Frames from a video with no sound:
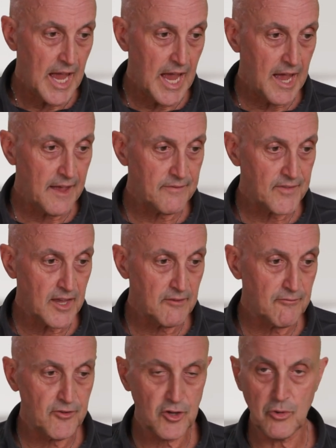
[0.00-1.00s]
And they
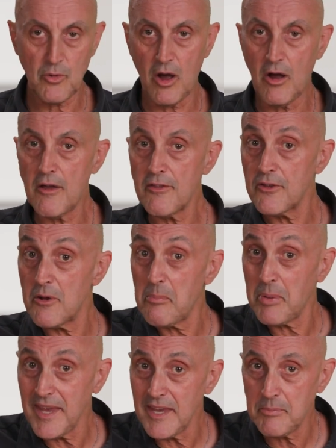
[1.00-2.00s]
view other
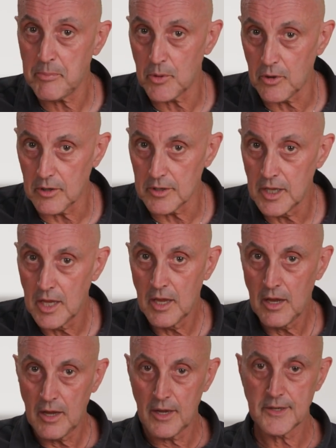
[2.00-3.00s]
people
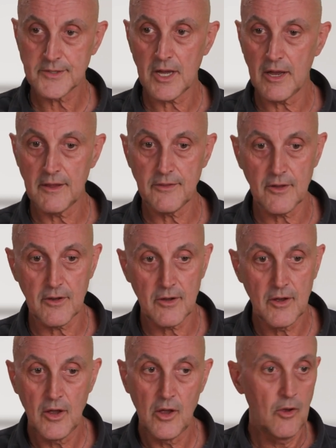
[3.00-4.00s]
as either
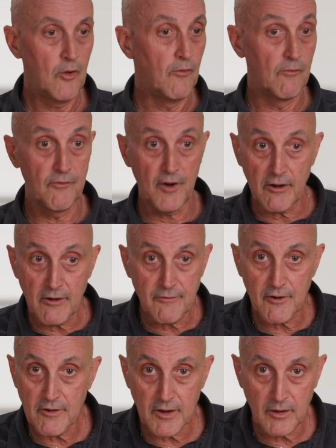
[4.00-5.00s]
very,
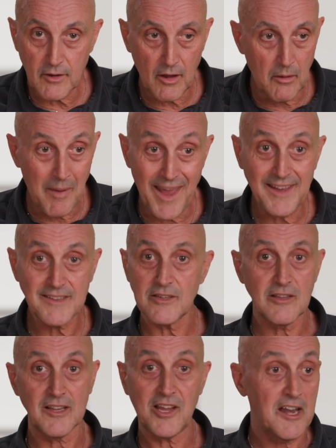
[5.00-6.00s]
very amazing,
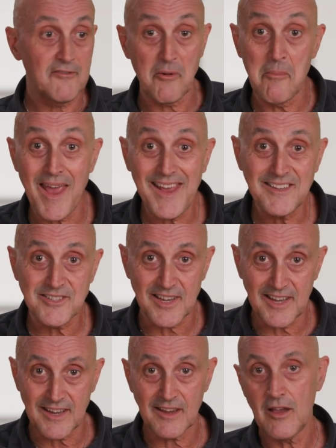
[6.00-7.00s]
like kind of
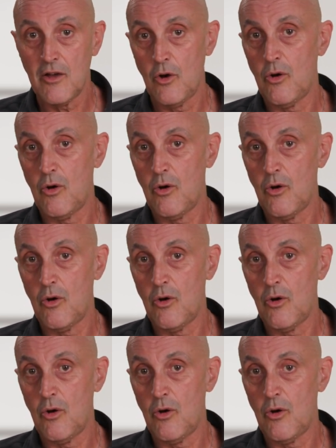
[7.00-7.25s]
amazing,